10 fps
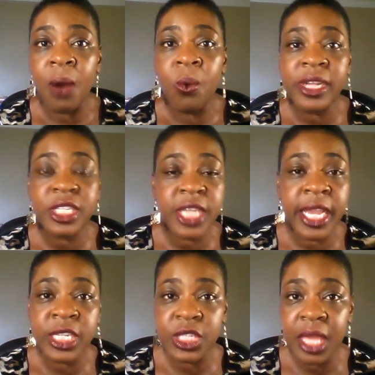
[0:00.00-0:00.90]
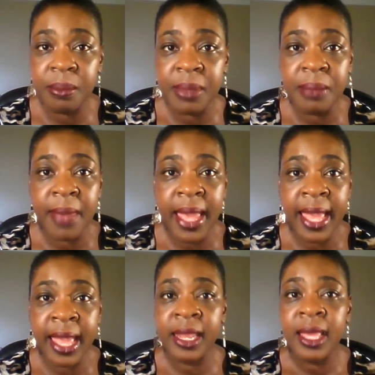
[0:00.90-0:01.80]
what changes can be
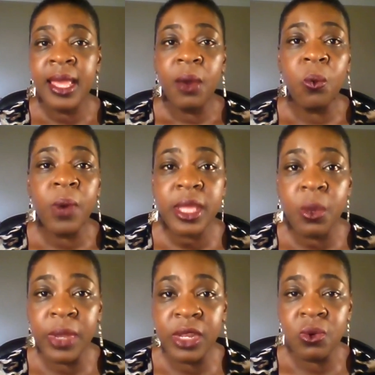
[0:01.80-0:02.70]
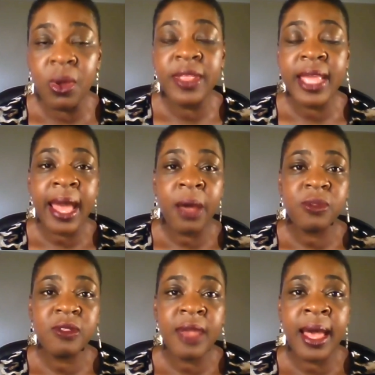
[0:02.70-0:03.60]
made, what can we do on the
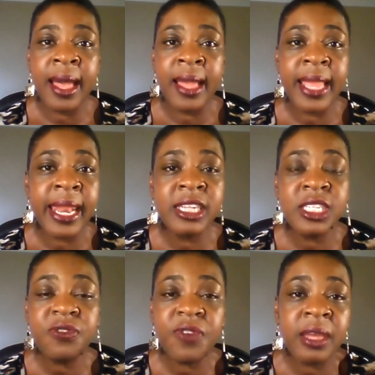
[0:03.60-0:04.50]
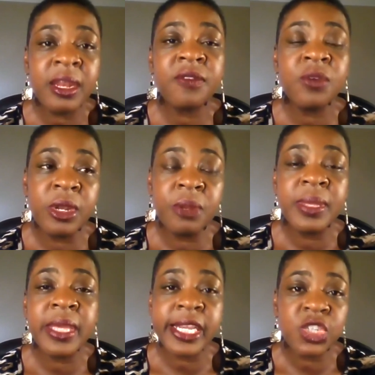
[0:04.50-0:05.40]
outside. And I just found everyone to
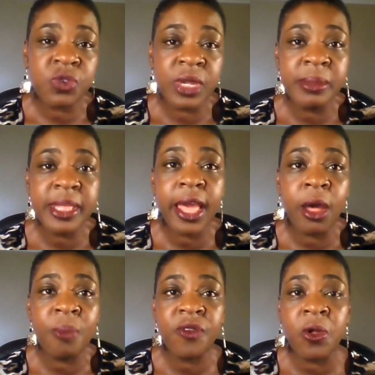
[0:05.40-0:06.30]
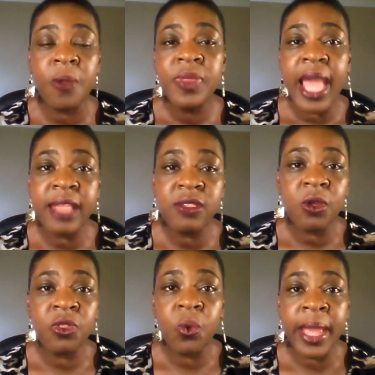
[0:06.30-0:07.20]
be extremely helpful. And
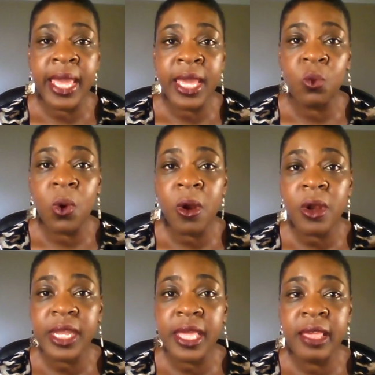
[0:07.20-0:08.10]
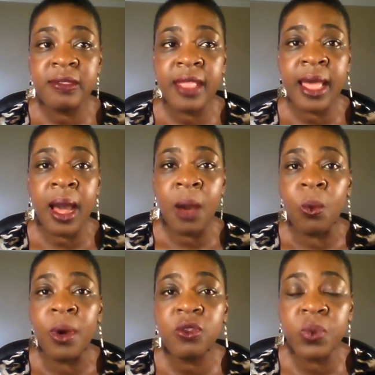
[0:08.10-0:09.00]
so the way it worked is that
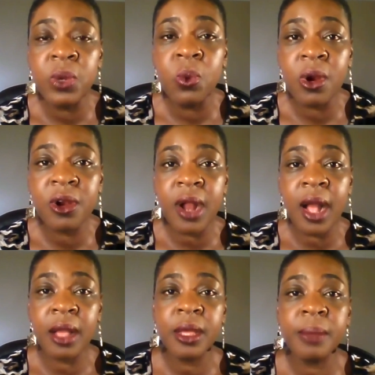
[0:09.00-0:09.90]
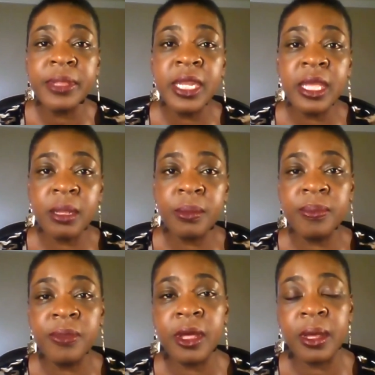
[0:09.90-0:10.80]
once we were completing
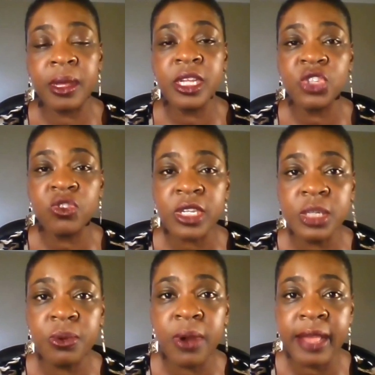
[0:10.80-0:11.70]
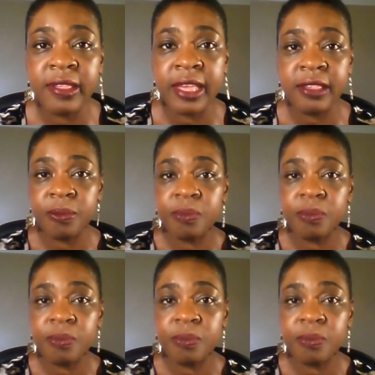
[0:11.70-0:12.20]
the construction process,